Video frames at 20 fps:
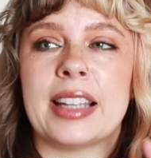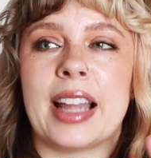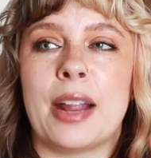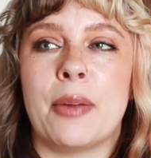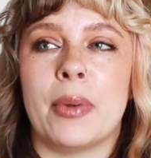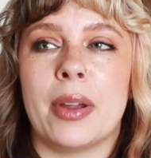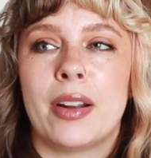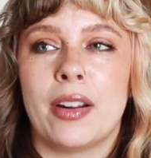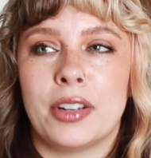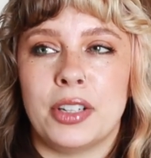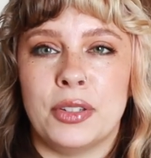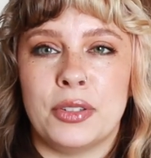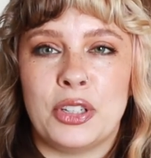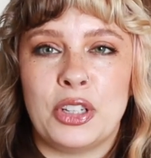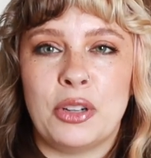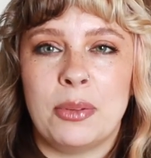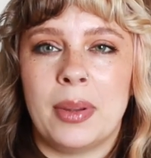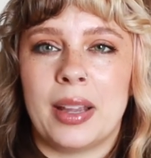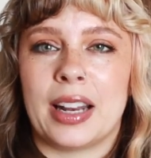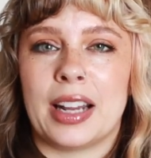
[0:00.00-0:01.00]
I went on
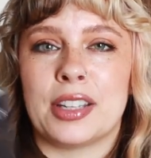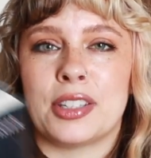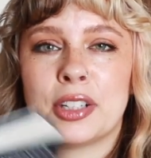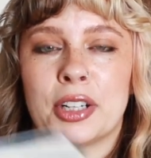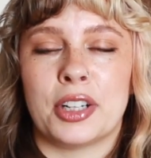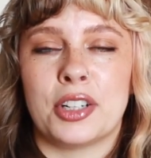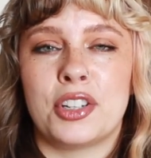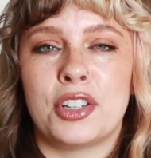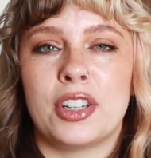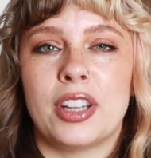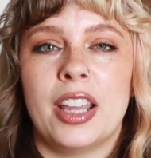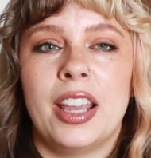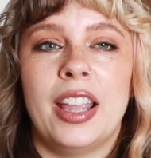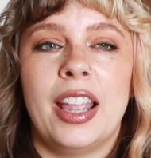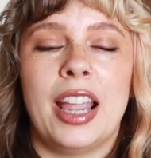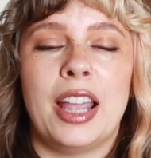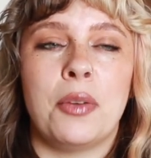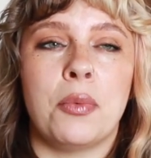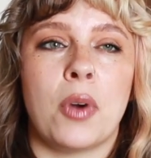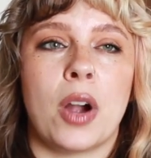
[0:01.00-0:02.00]
YouTube and I searched
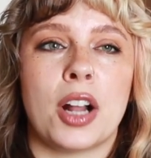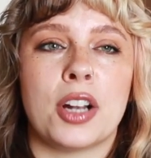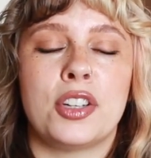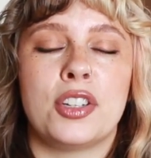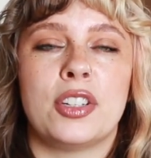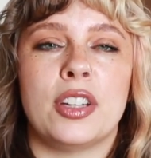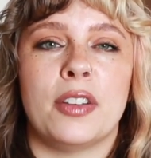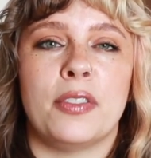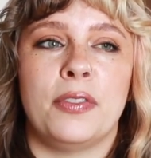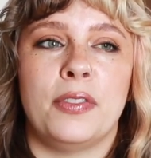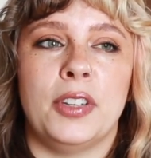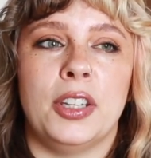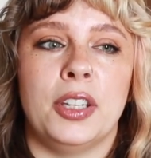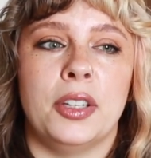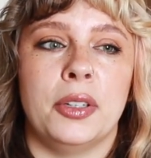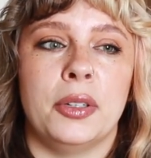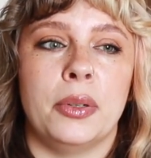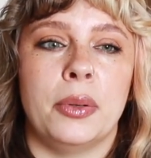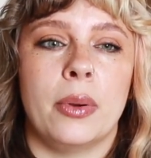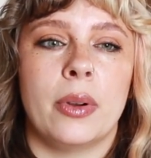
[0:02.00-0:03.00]
and watched a
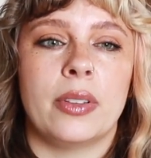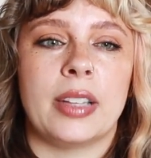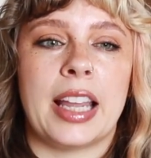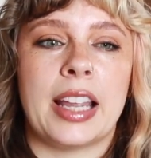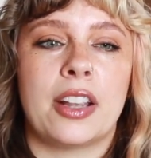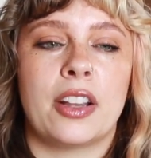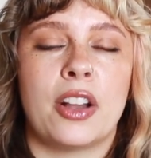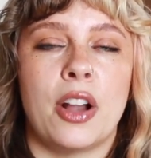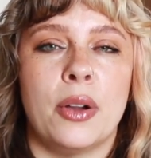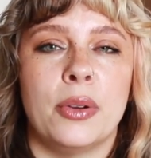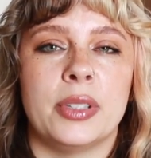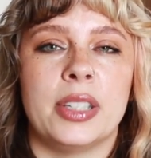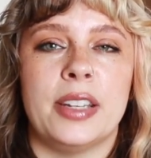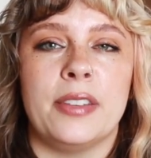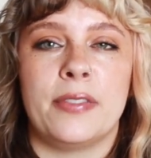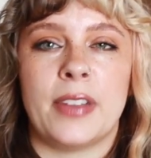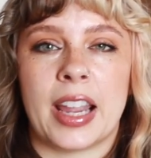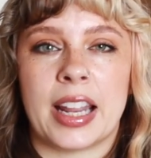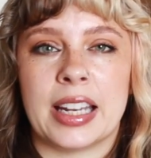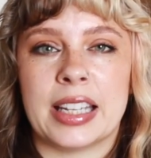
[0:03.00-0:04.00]
few like cozy
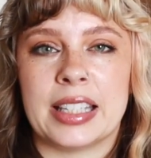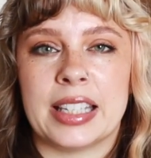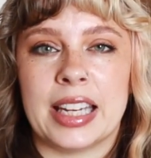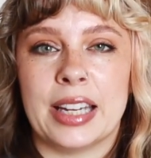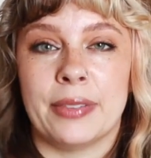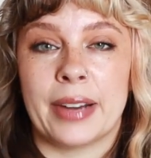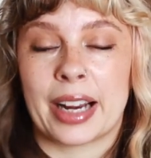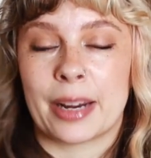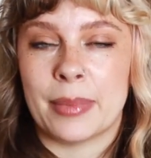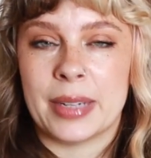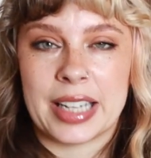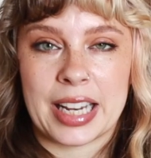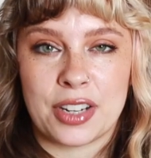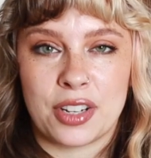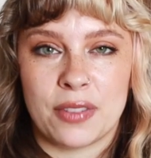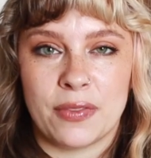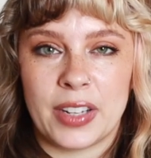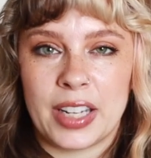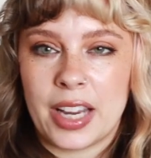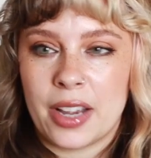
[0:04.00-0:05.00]
fantasy
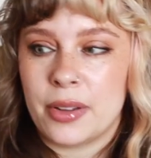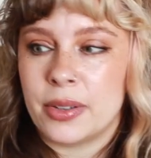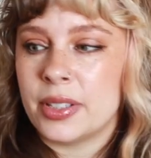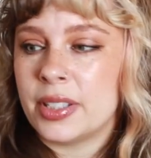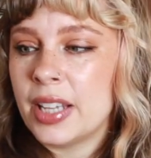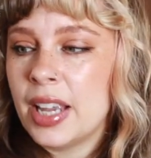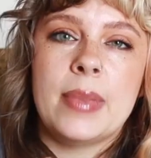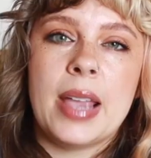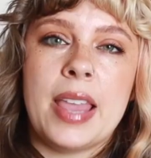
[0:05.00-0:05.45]
recommendation videos